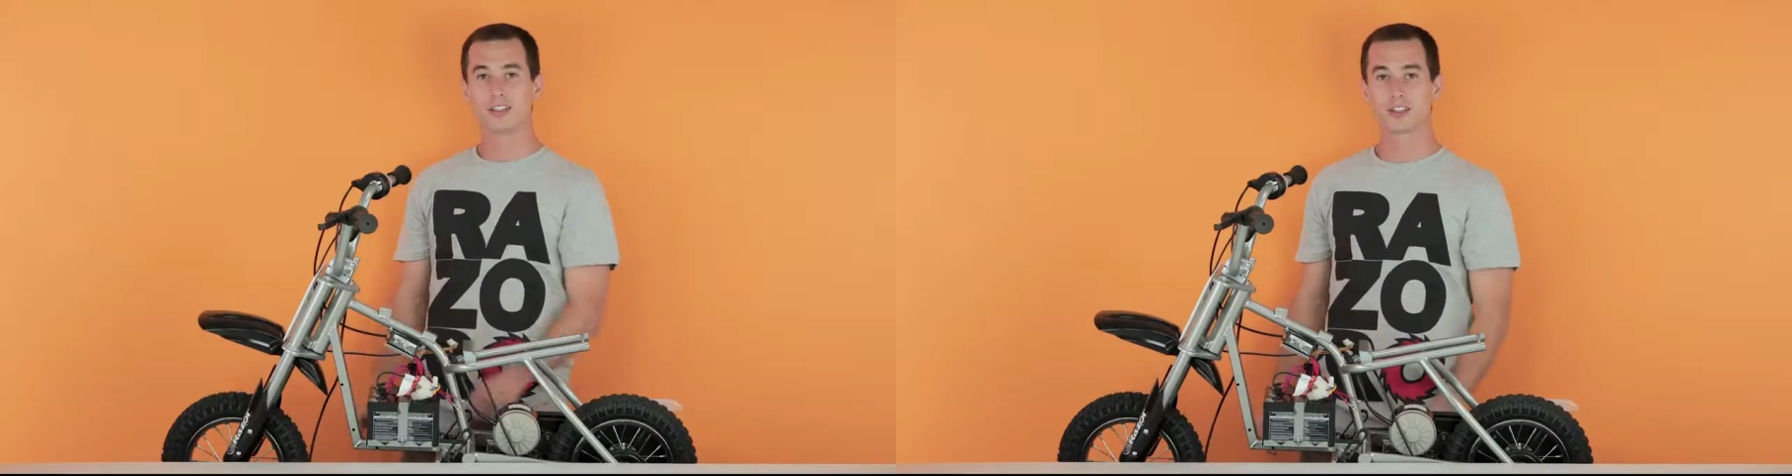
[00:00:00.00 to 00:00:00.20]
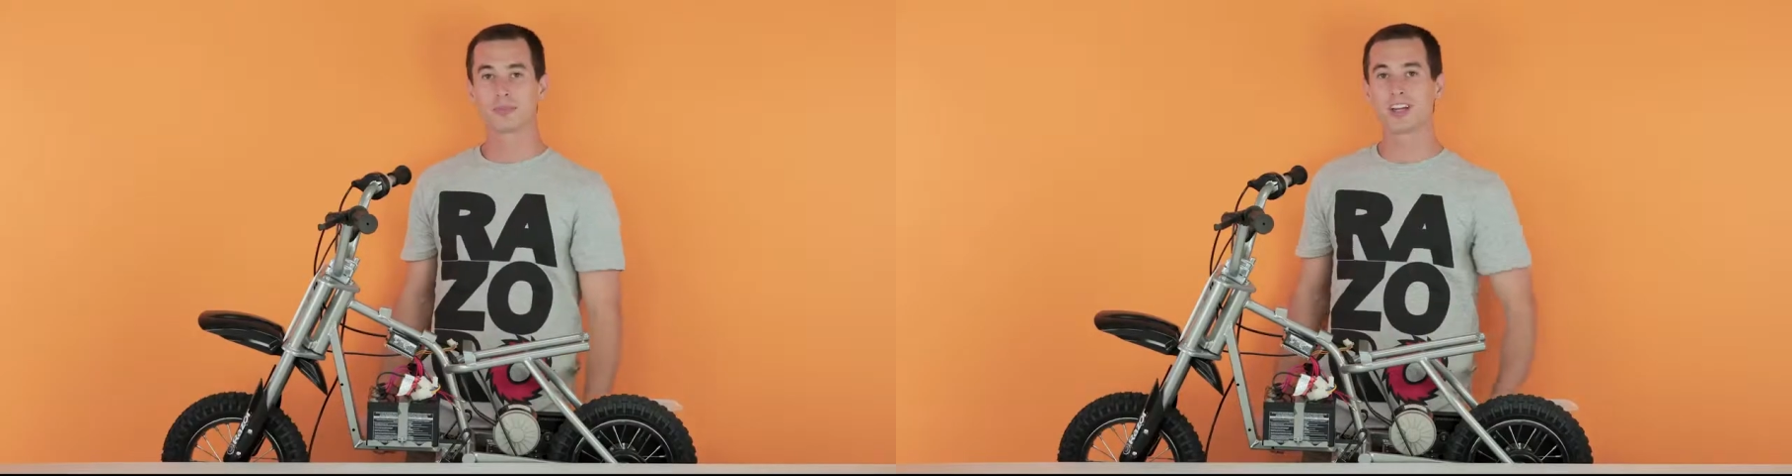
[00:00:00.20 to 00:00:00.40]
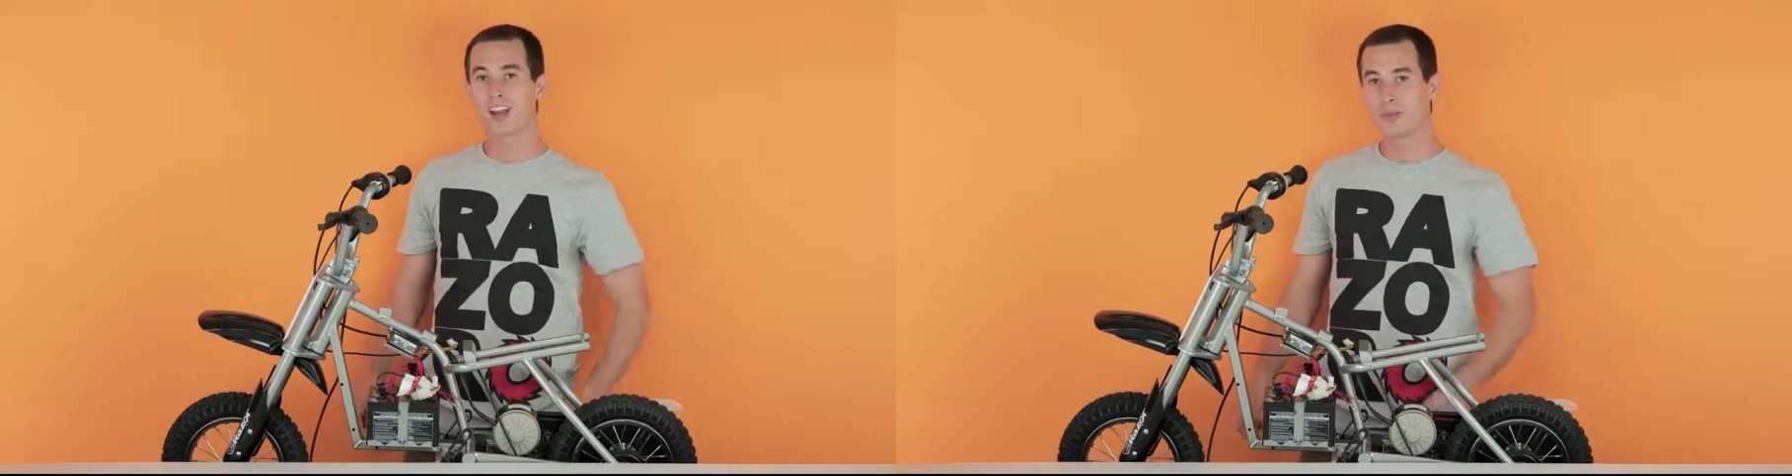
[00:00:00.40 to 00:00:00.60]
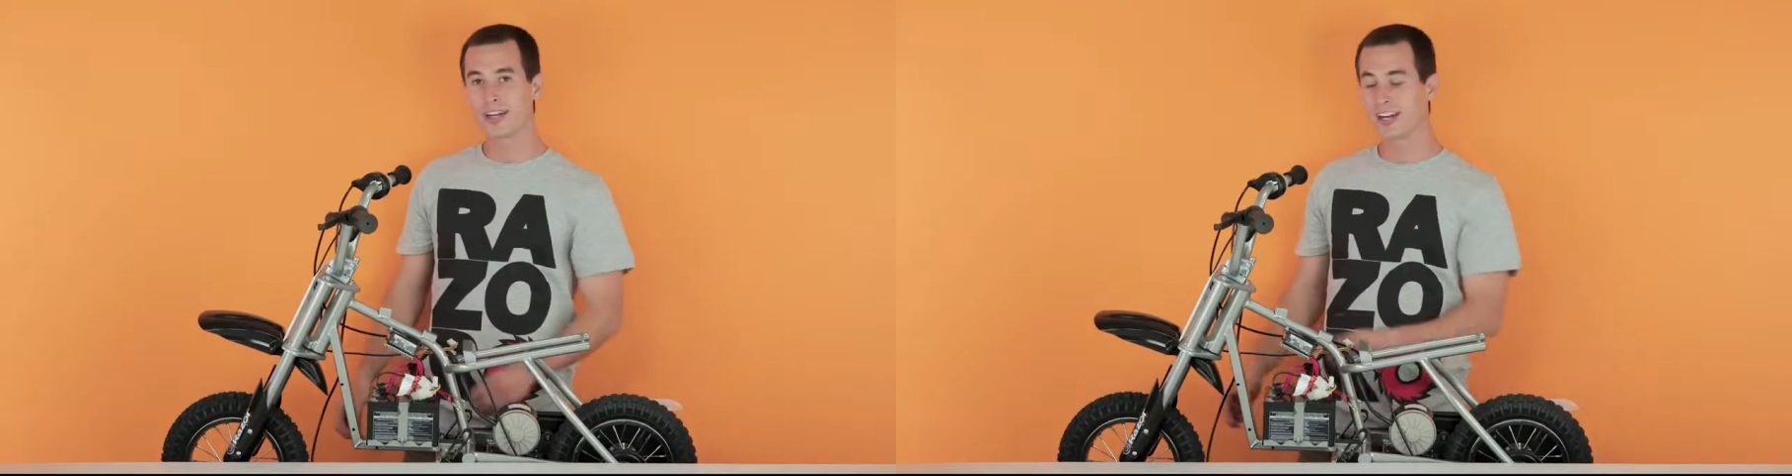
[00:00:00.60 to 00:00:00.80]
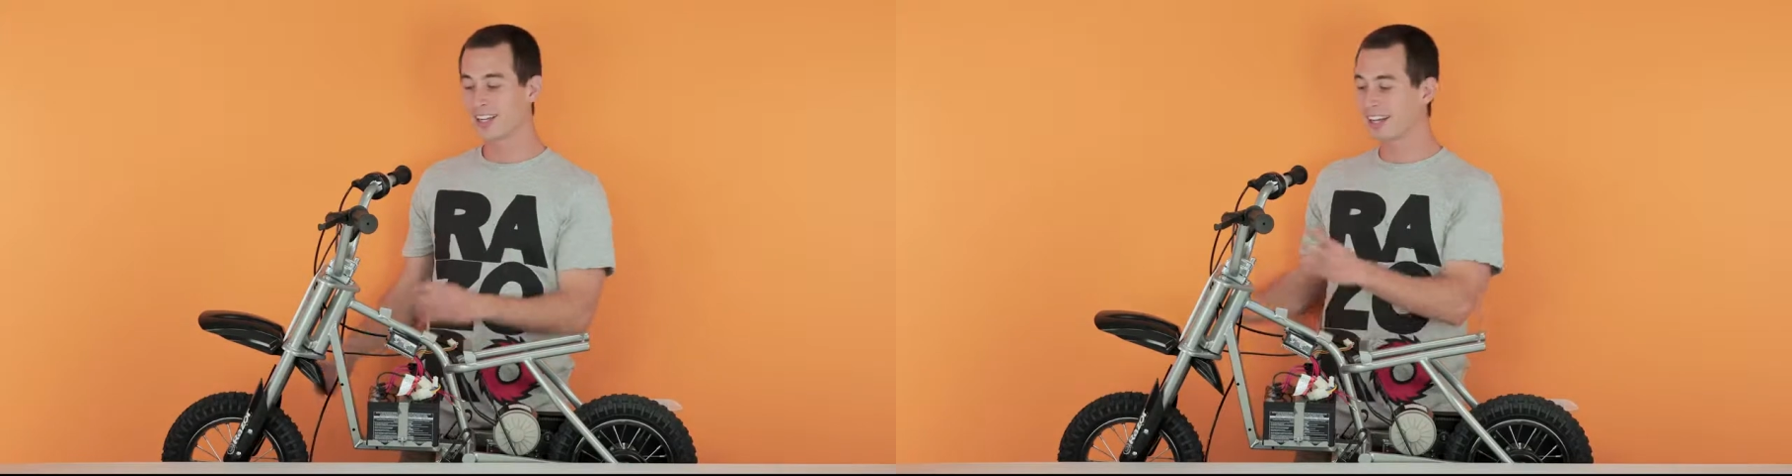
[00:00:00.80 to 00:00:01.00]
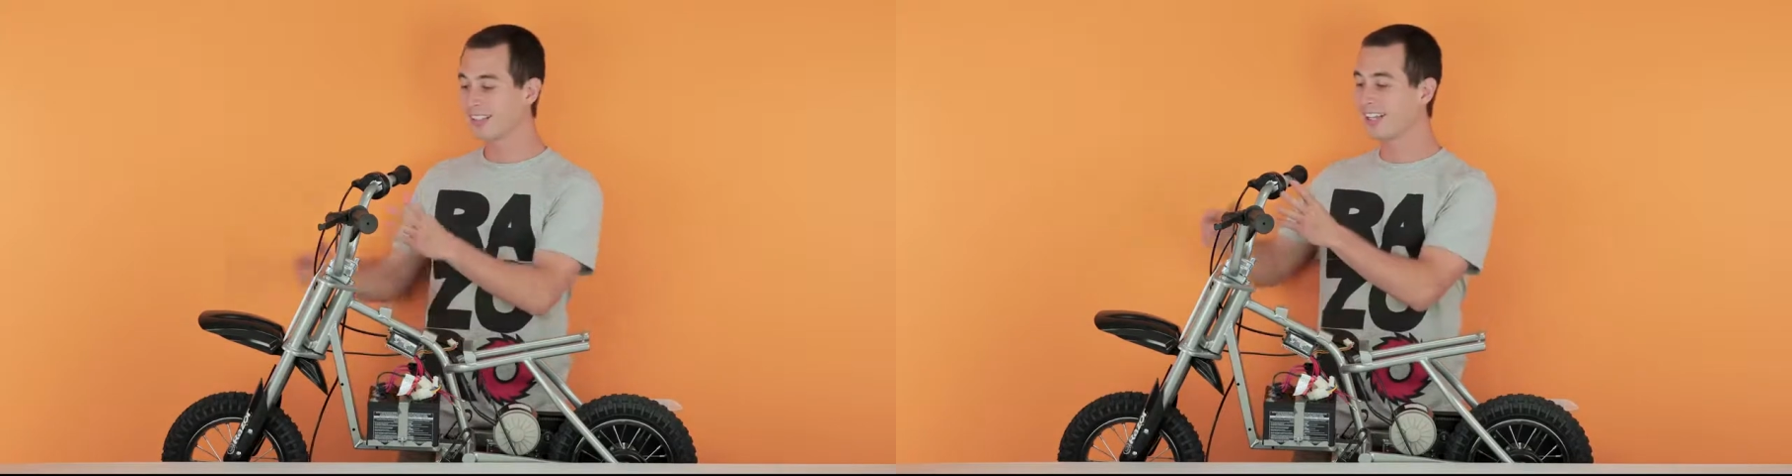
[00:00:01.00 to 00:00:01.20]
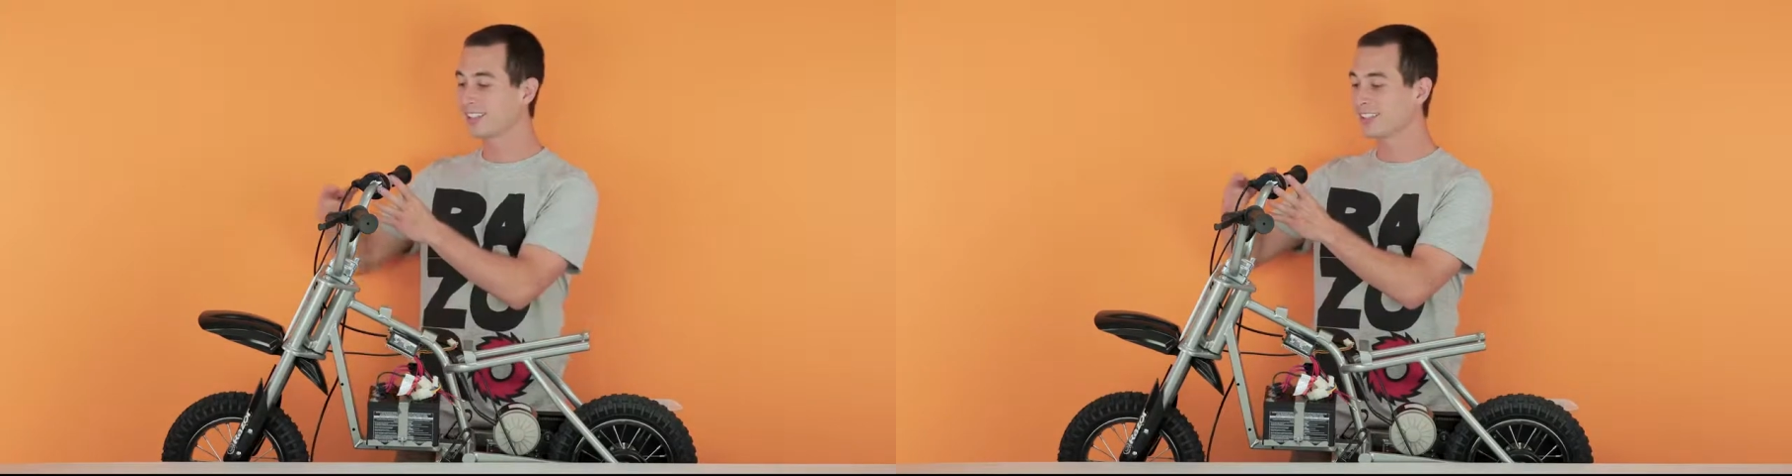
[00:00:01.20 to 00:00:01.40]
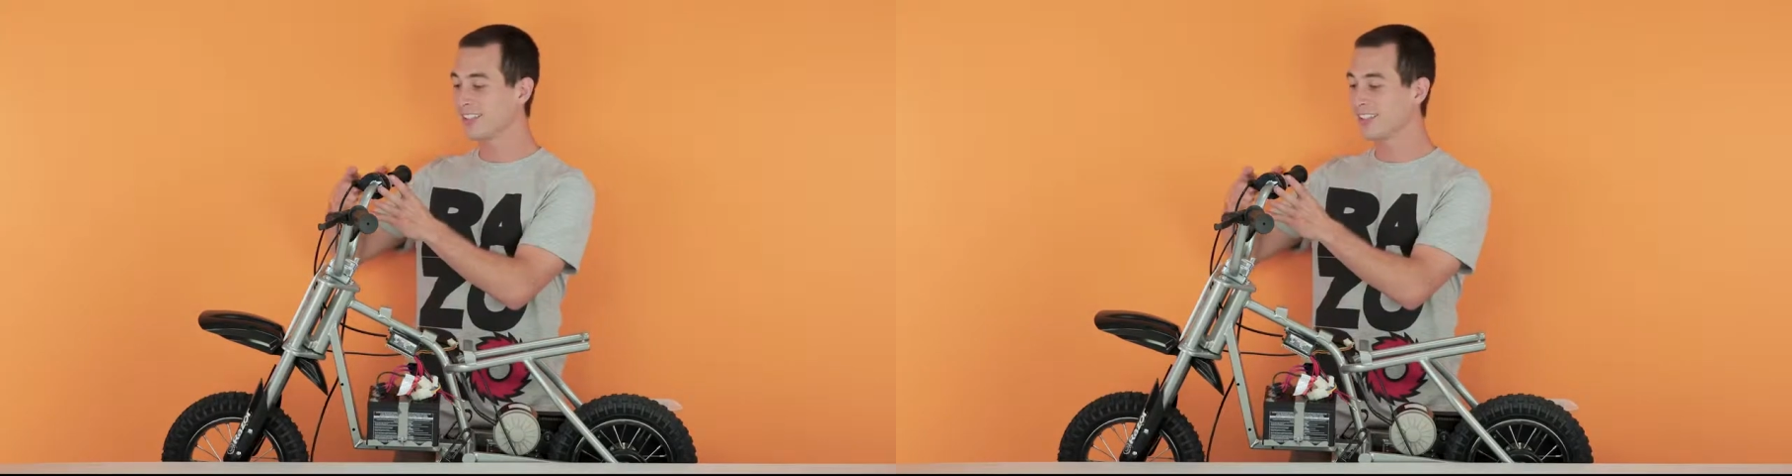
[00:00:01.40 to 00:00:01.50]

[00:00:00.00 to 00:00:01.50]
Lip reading: Your grip's all the way on, now